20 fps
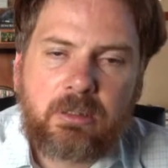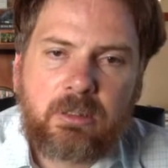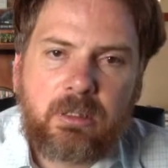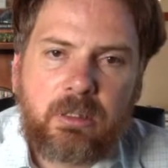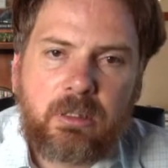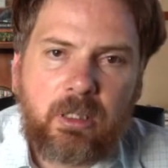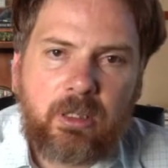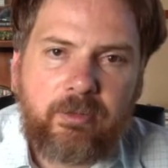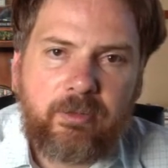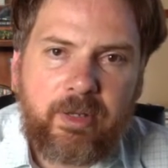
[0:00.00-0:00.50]

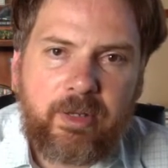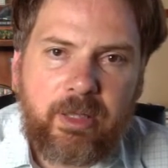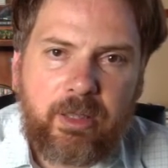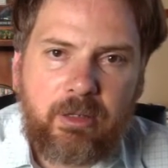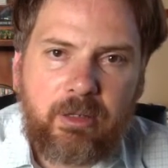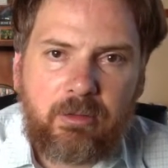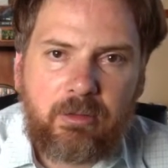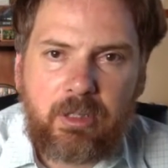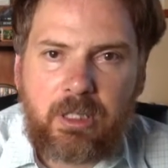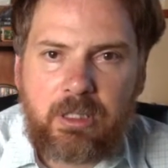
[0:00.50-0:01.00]
of either
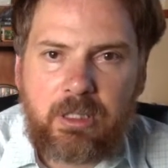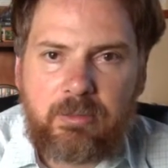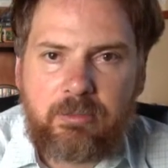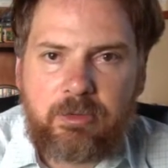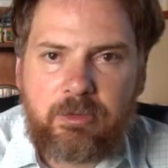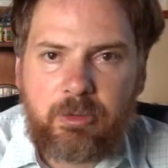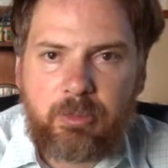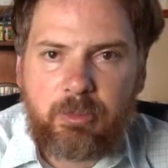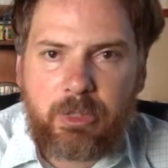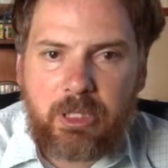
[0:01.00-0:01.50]
a
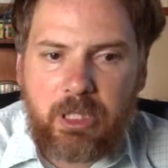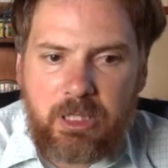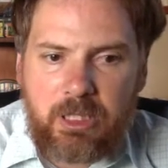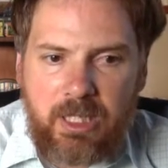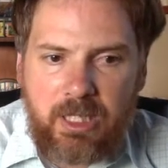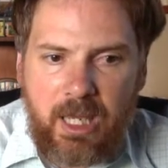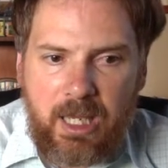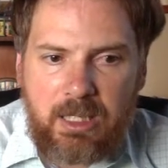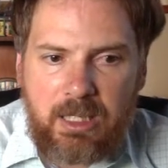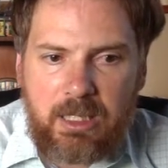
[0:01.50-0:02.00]

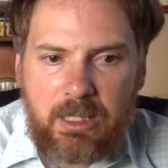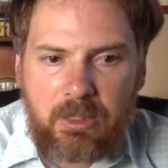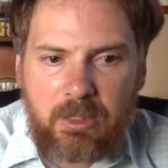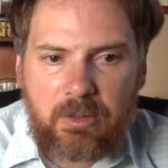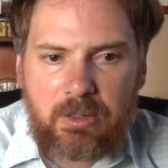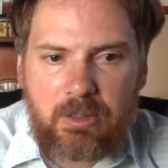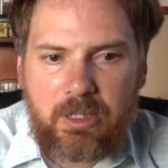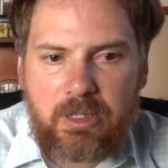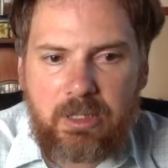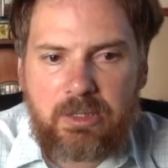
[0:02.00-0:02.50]
debilitating
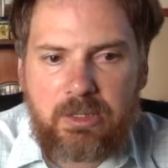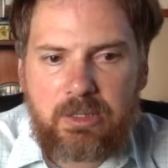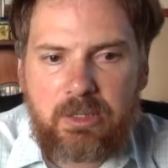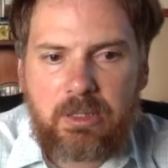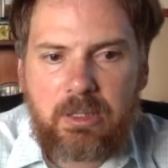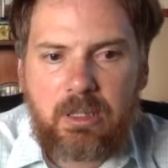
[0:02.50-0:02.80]
illness